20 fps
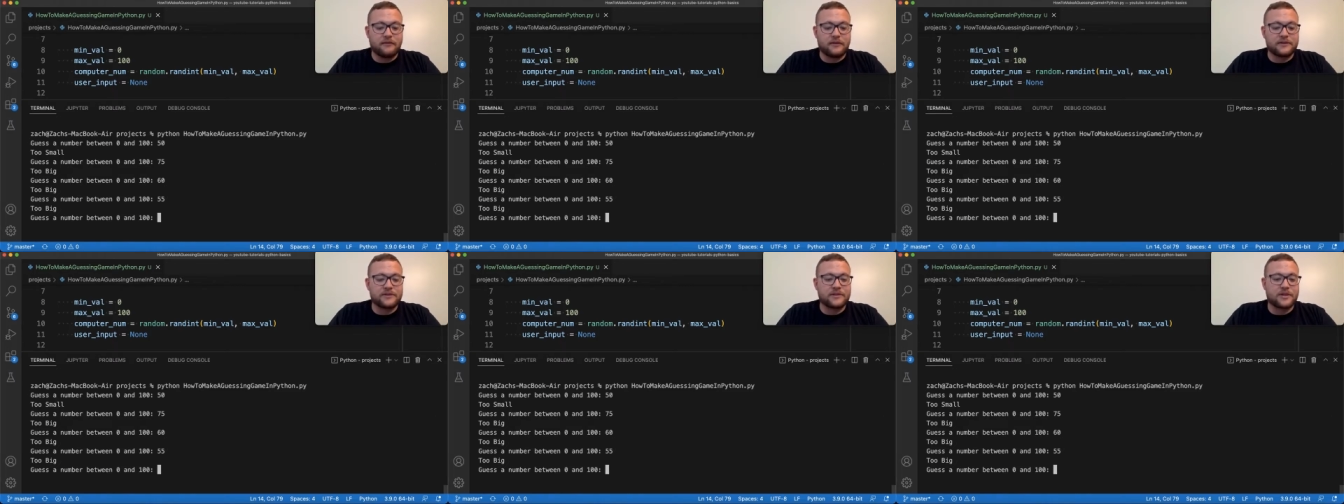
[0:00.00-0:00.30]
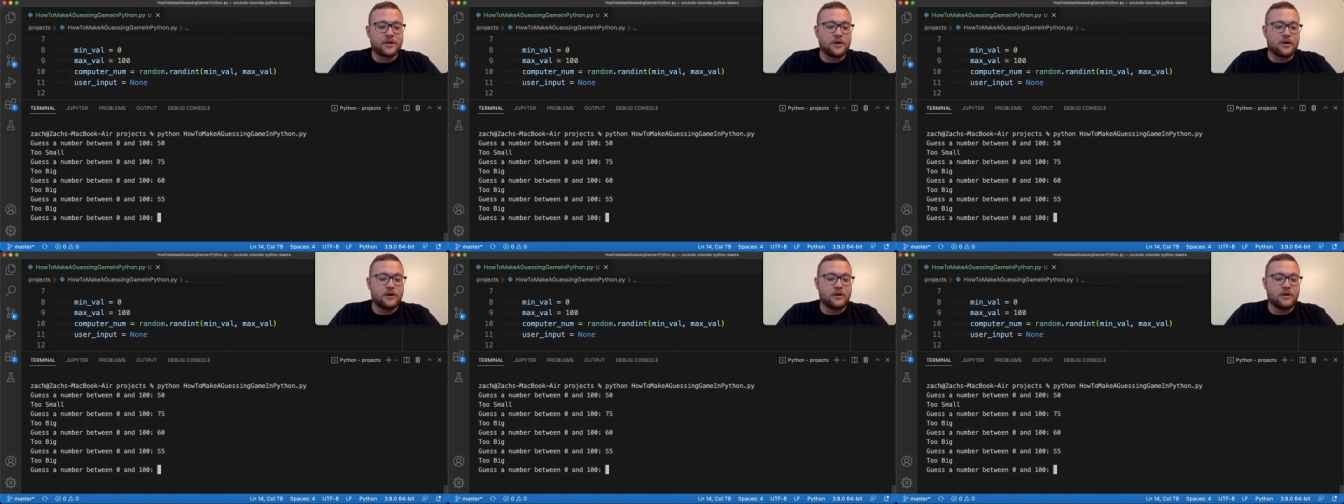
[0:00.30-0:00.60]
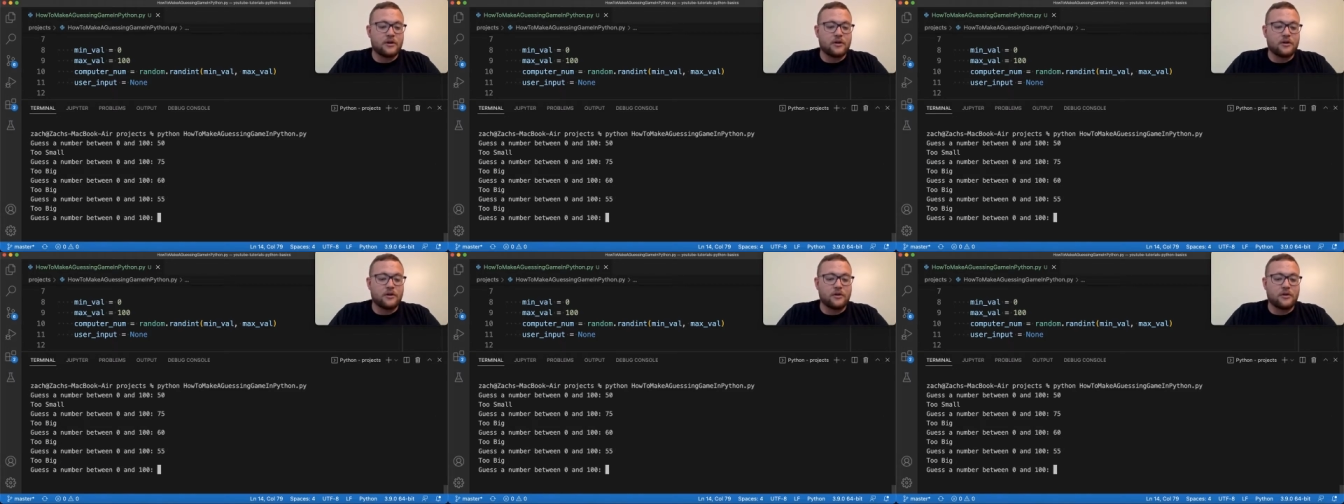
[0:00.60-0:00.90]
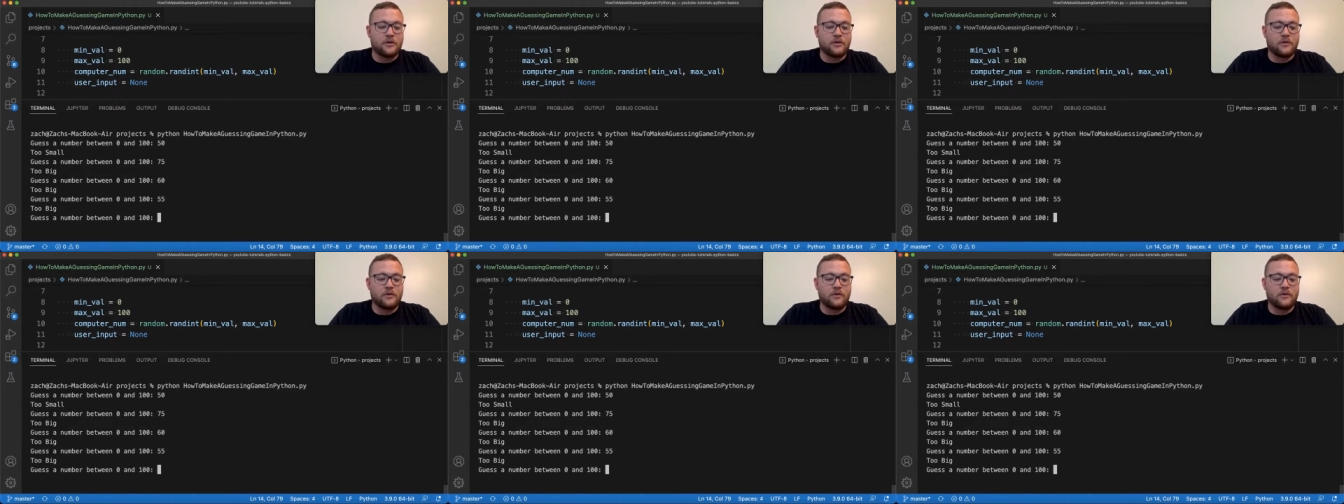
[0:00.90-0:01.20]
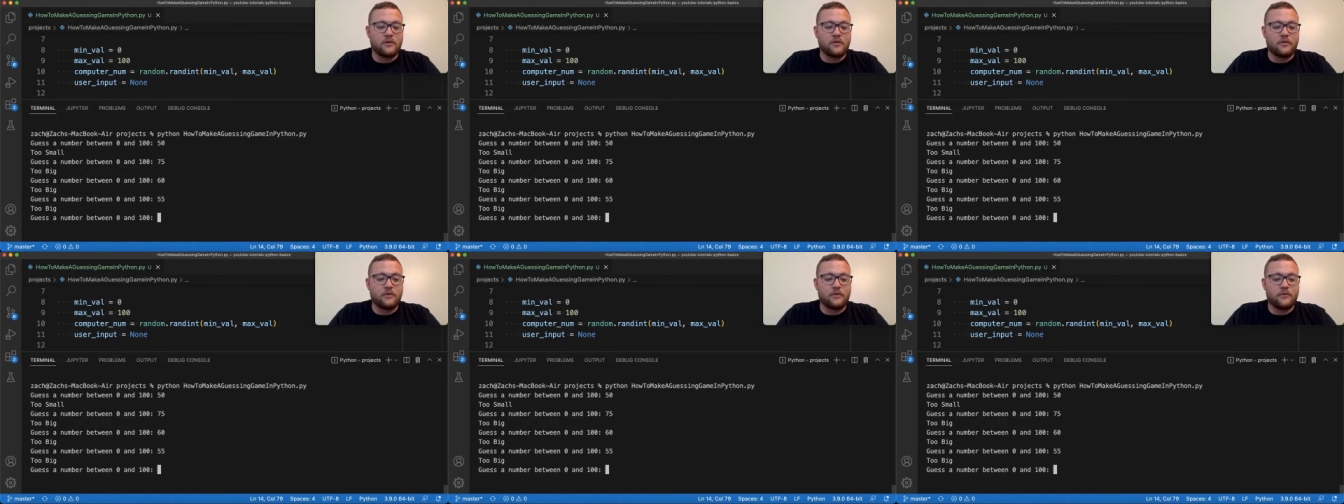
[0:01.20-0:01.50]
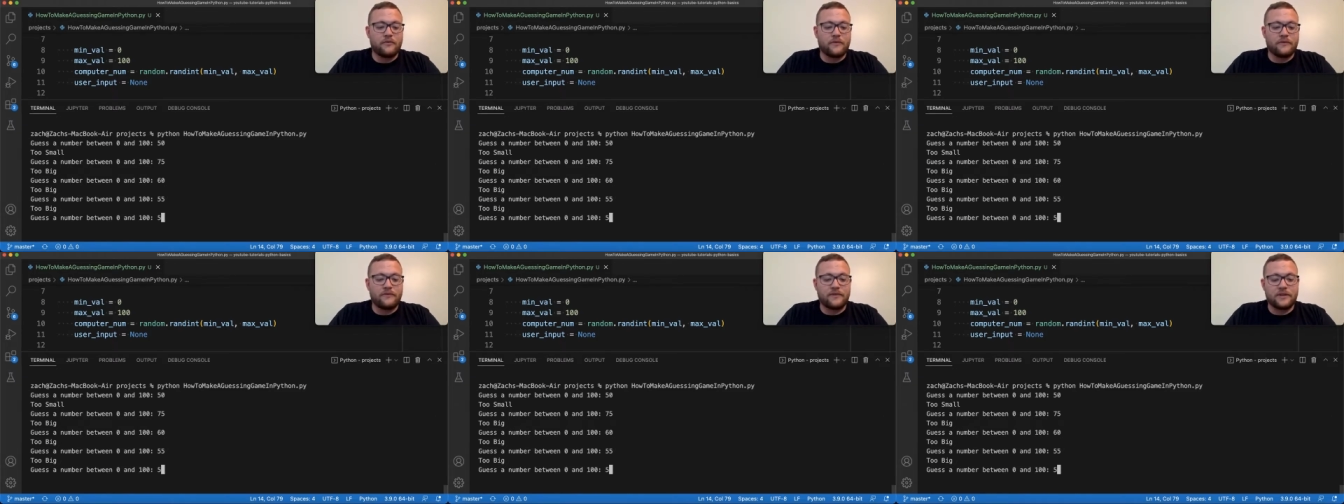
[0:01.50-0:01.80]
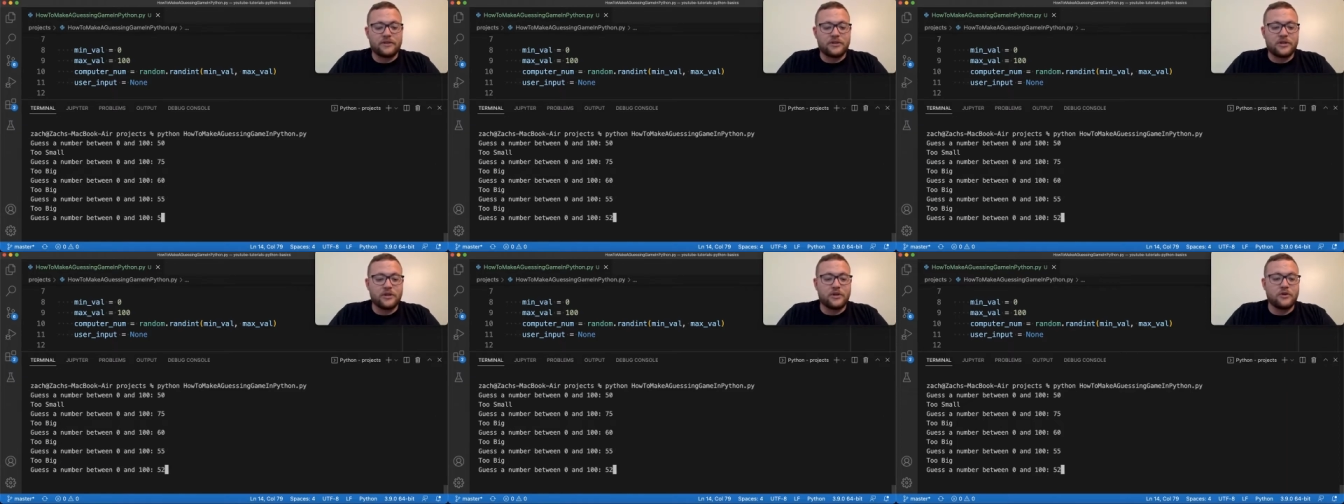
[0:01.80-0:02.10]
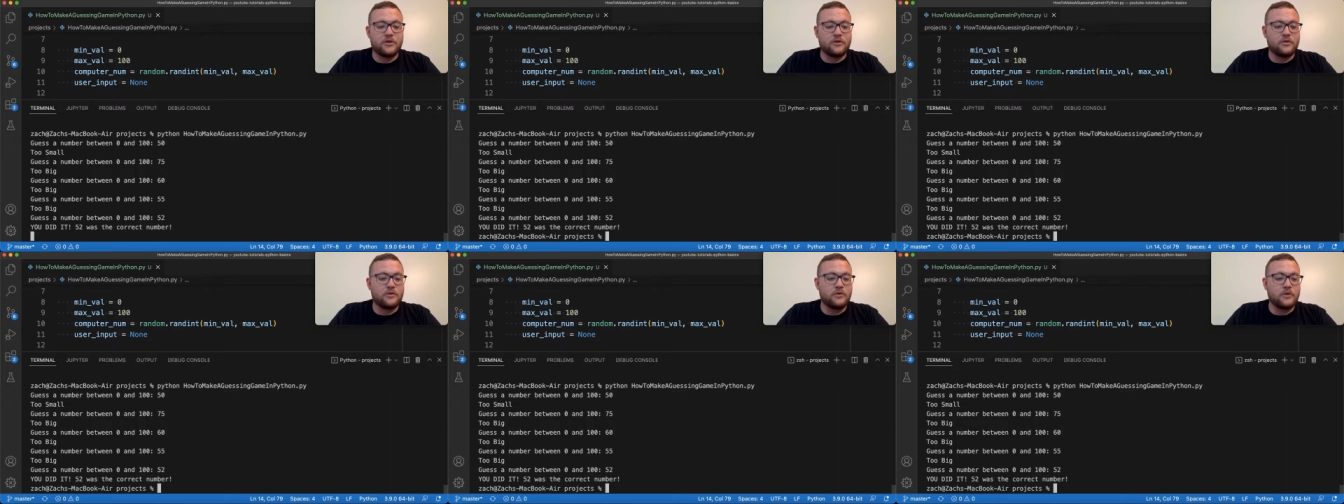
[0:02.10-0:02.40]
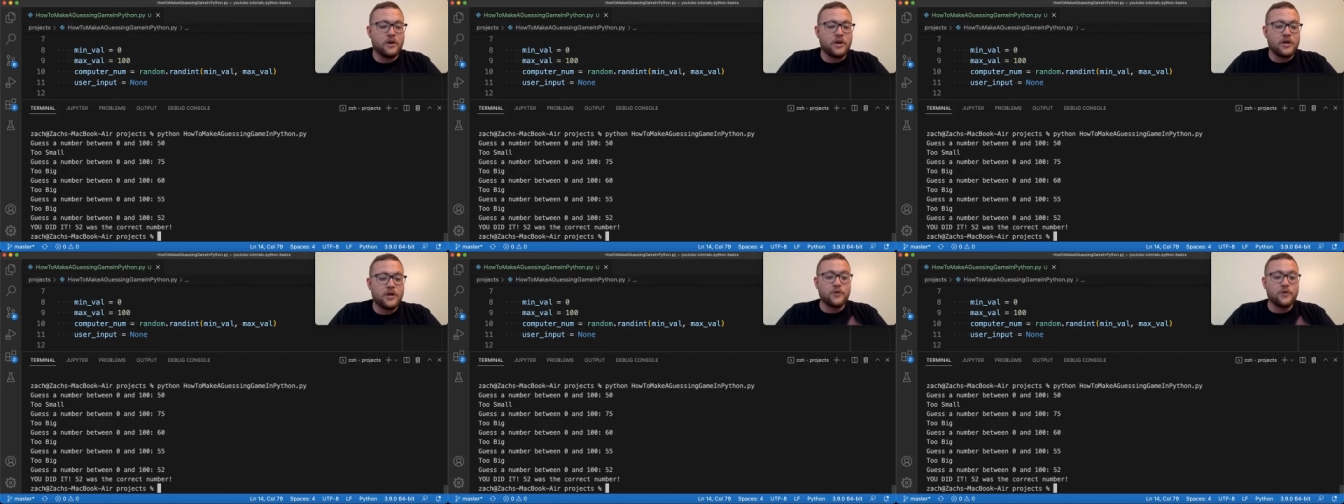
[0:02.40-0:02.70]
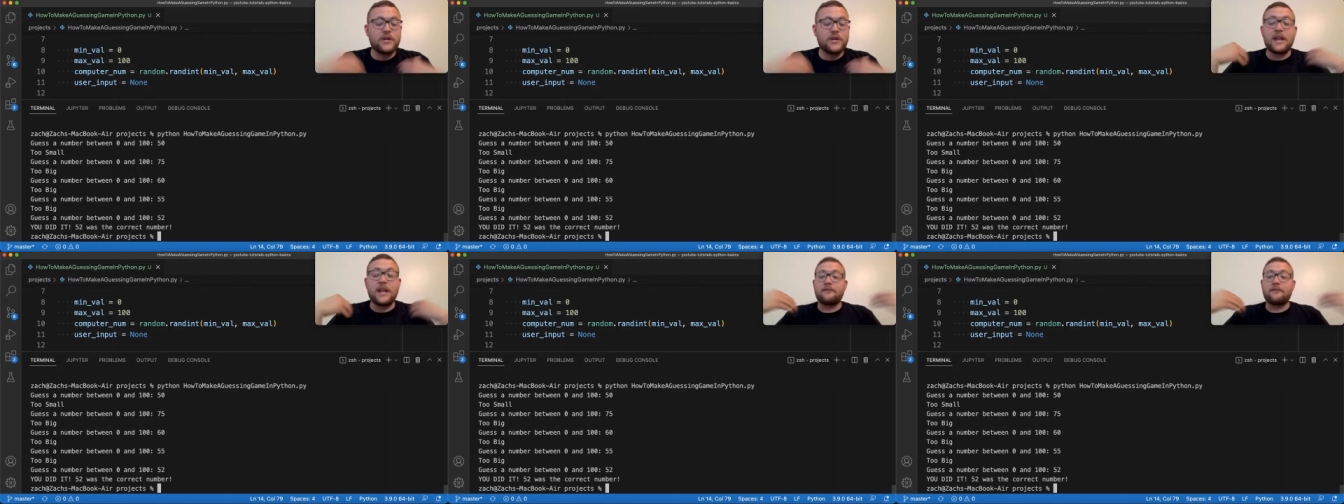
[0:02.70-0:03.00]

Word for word: Let's go 52. You did it.